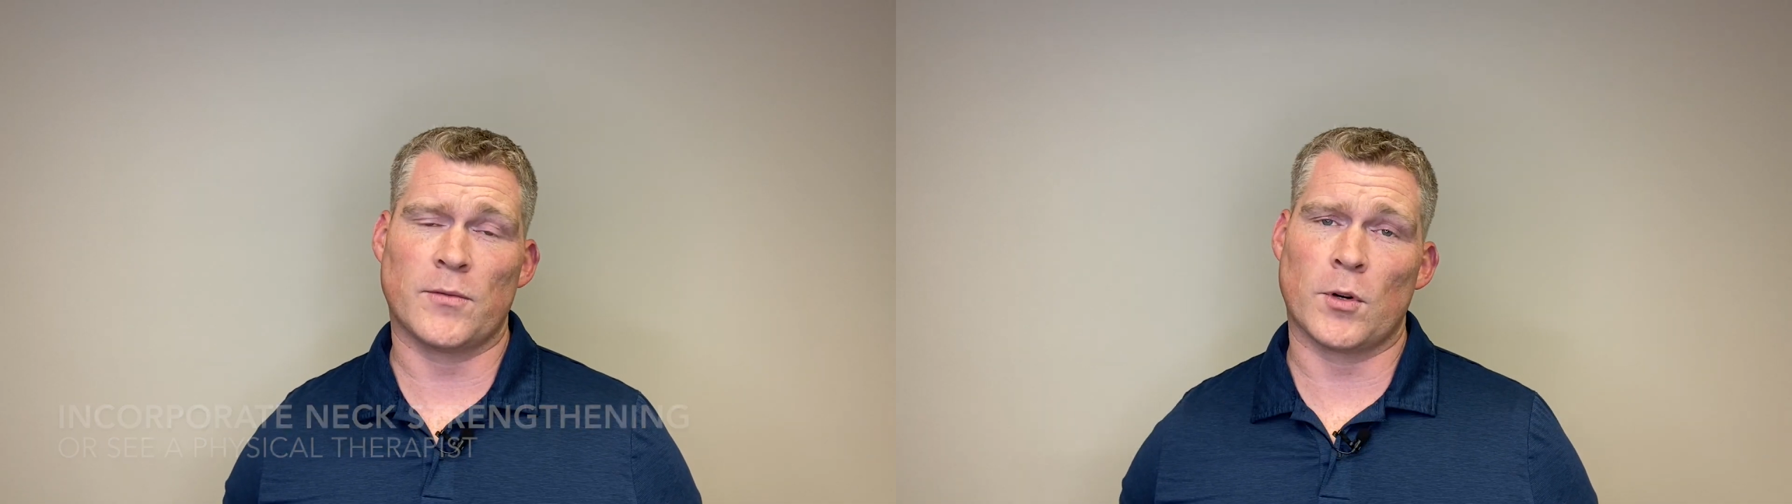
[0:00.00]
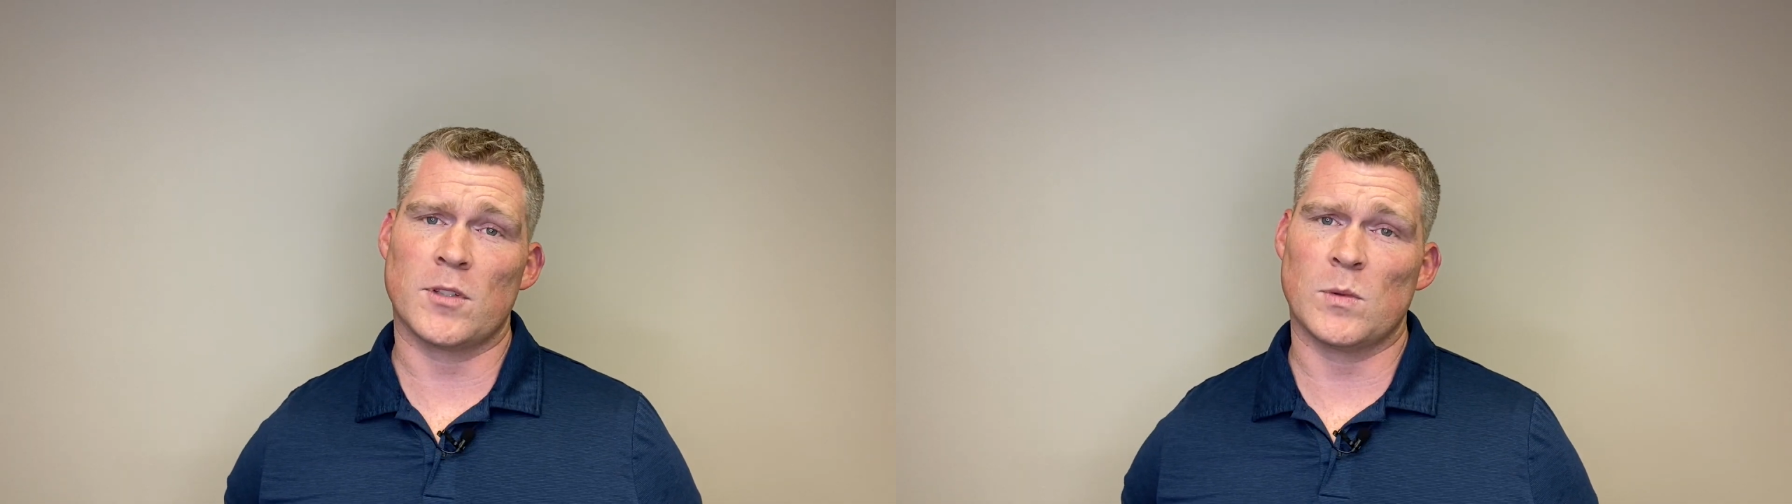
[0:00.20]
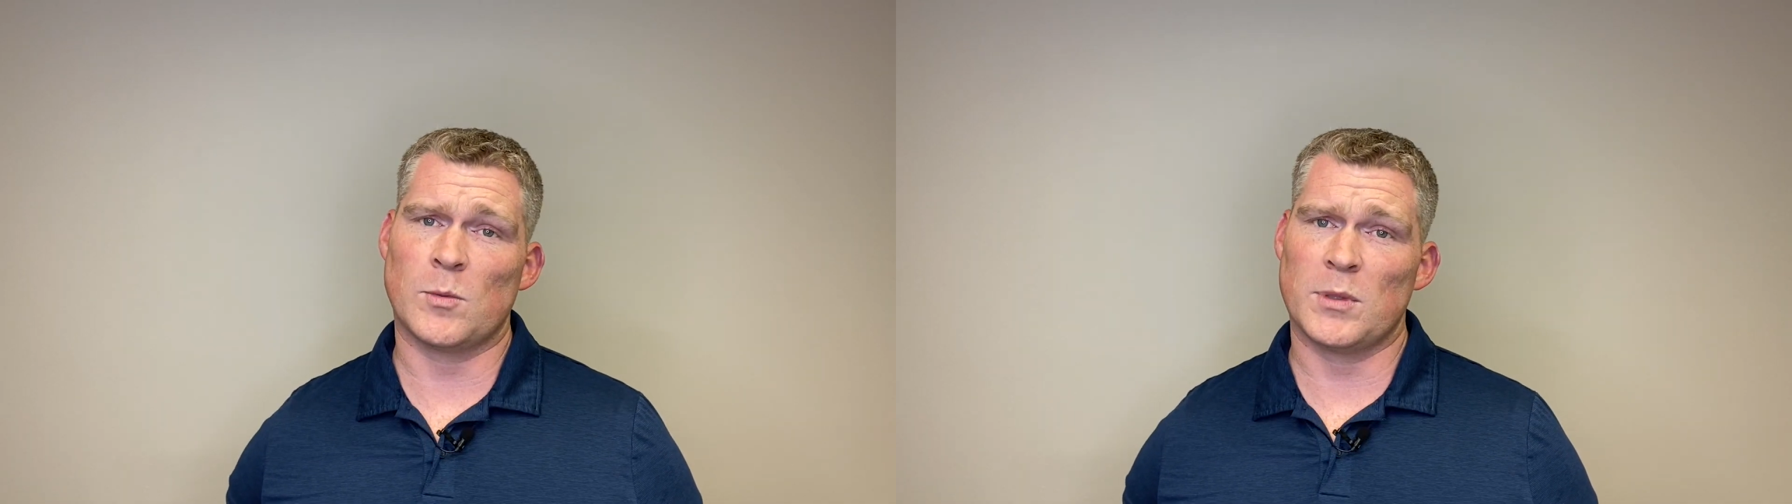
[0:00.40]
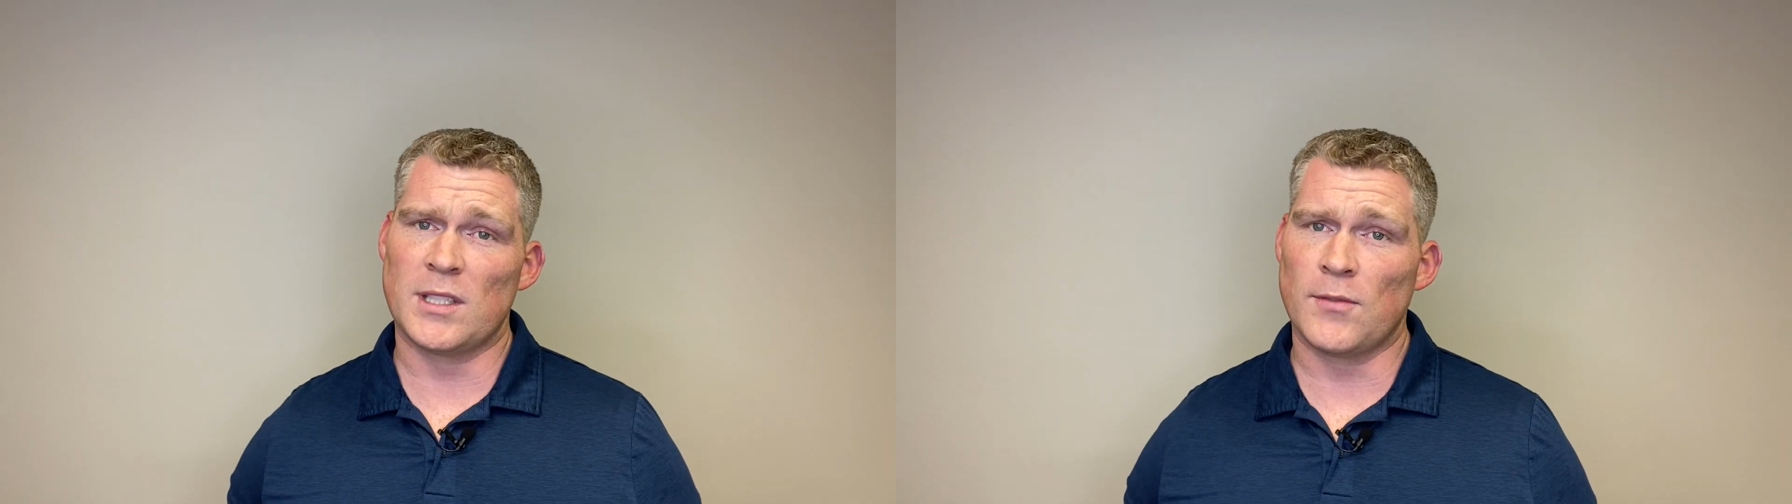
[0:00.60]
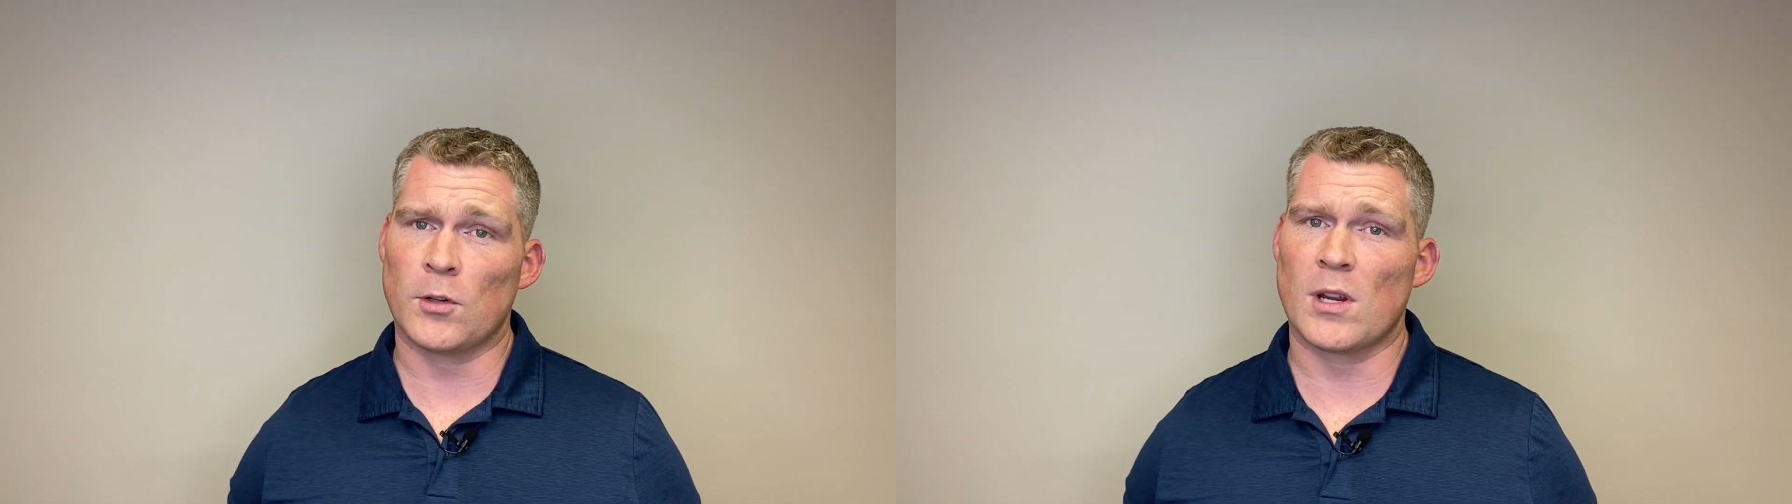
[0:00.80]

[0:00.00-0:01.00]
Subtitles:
for some specific